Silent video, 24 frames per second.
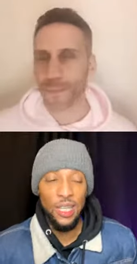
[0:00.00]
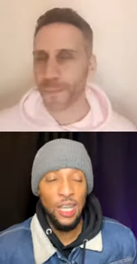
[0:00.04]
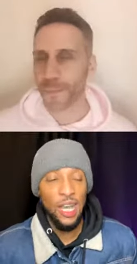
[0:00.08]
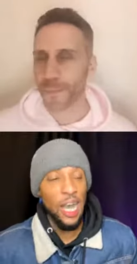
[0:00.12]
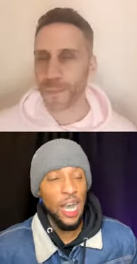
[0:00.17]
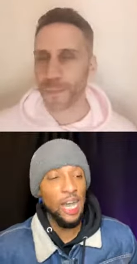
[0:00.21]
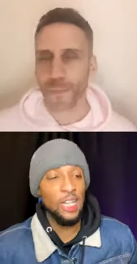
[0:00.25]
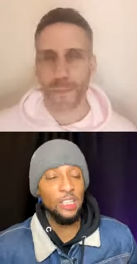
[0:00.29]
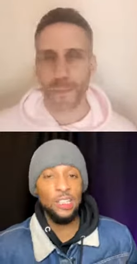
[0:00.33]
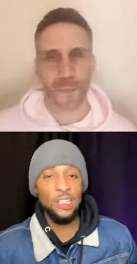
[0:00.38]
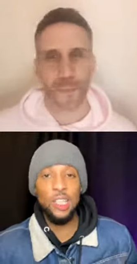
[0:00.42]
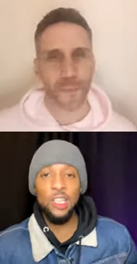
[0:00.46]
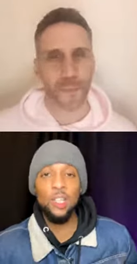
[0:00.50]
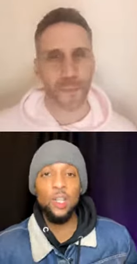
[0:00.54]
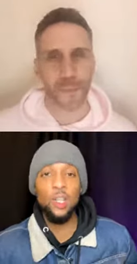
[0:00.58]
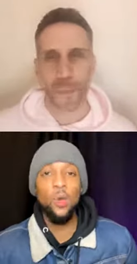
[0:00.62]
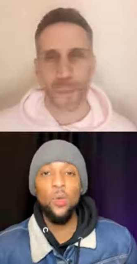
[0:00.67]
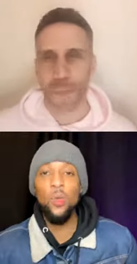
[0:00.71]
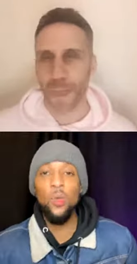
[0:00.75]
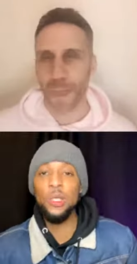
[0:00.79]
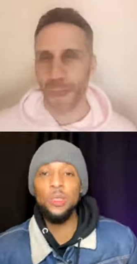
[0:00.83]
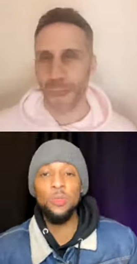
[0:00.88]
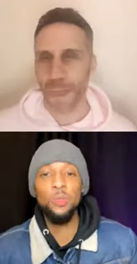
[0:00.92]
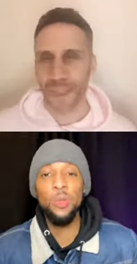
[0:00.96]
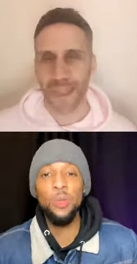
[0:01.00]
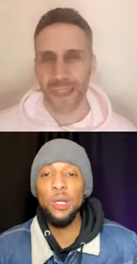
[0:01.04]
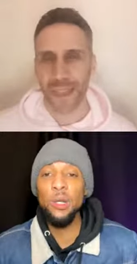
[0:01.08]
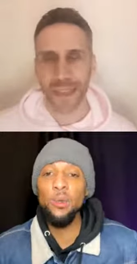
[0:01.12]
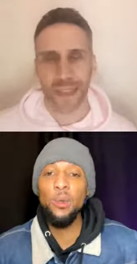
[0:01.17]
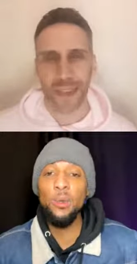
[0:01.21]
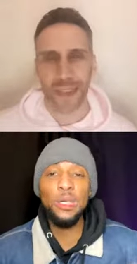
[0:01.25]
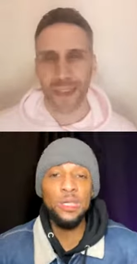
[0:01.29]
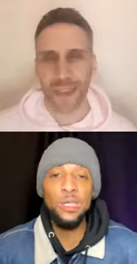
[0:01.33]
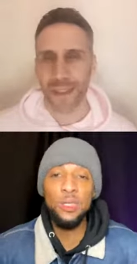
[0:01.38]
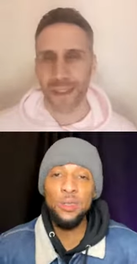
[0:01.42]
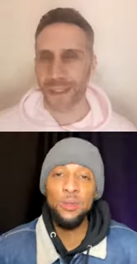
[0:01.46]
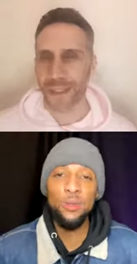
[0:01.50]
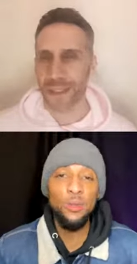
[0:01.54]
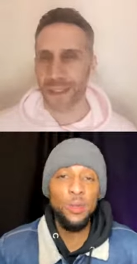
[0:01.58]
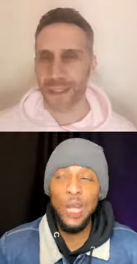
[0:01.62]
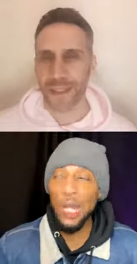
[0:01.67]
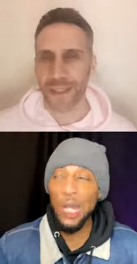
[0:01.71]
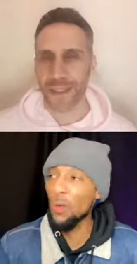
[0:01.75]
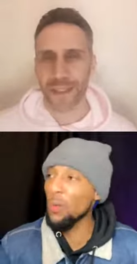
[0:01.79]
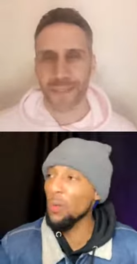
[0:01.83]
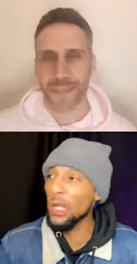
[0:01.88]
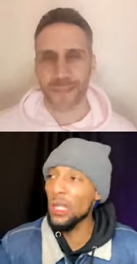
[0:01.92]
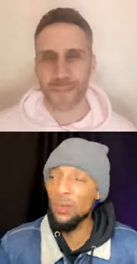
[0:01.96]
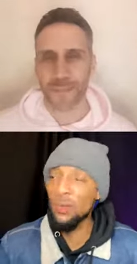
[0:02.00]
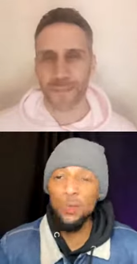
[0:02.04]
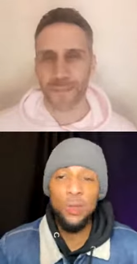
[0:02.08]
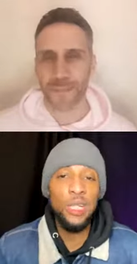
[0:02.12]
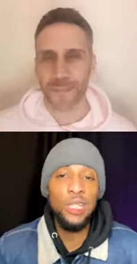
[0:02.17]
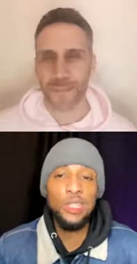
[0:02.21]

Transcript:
Speaker 1: I was like, yo, what what what like what What